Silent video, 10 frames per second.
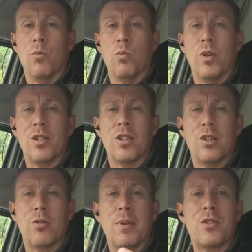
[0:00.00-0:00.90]
which
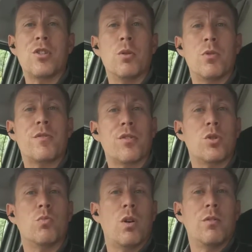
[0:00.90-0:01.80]
is a bit too much for
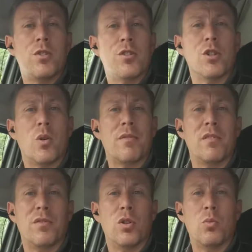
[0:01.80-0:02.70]
someone to do every
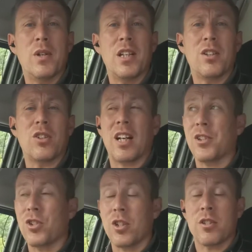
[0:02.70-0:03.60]
4 weeks. I
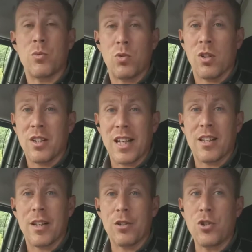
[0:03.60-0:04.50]
certainly wouldn't get
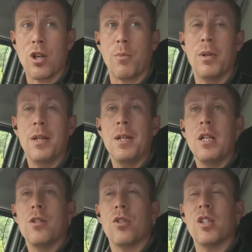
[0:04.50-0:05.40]
that job.
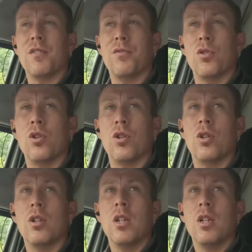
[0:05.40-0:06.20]
So therefore